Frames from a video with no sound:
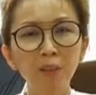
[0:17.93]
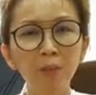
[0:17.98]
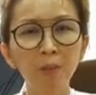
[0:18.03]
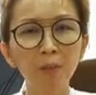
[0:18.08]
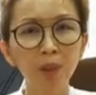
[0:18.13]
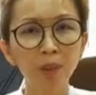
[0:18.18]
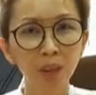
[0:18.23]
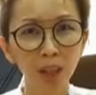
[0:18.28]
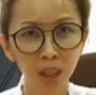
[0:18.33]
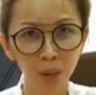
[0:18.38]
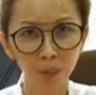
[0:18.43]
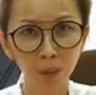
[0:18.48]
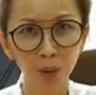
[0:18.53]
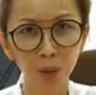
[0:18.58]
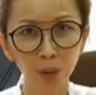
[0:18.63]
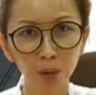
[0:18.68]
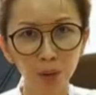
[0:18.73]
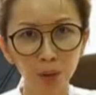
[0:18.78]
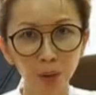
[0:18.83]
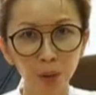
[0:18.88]
Maria
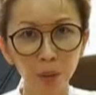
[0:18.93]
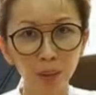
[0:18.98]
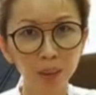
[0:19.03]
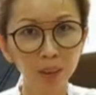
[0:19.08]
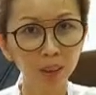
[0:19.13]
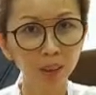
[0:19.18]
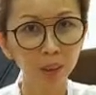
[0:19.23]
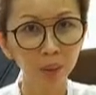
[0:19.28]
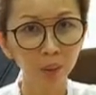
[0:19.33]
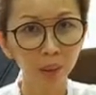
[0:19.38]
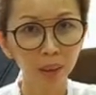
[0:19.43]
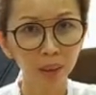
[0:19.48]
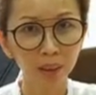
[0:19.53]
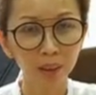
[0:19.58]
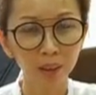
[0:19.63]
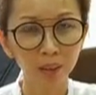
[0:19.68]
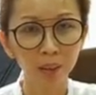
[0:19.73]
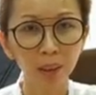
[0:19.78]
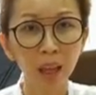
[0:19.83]
Montessori's career.